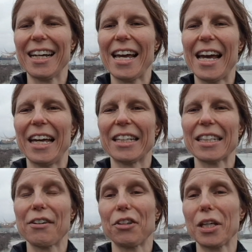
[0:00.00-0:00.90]

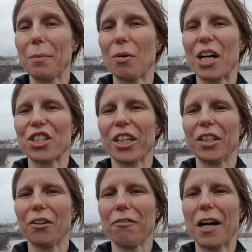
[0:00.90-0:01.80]
and if you keep
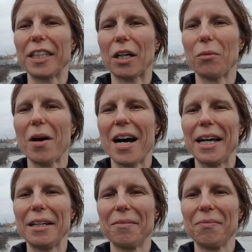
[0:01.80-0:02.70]
watching, you'll find out
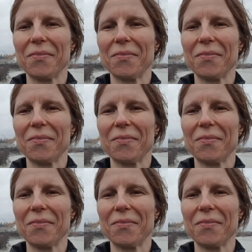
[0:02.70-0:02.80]
why.